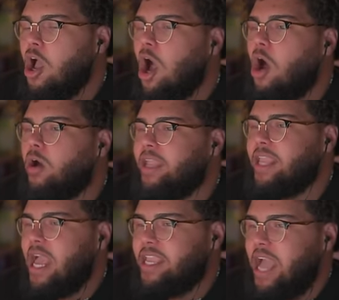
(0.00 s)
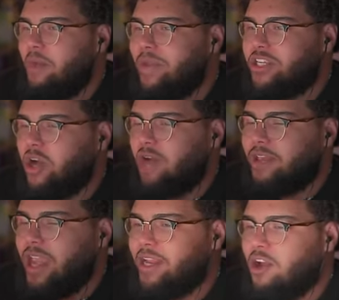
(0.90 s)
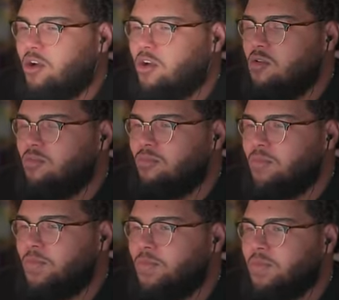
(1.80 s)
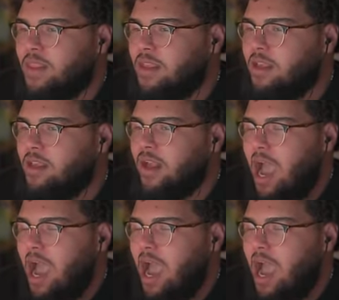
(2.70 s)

Oh like, yeah, yeah. I'll, beat you off. Go ahead. Go, go. I want you to beat me off.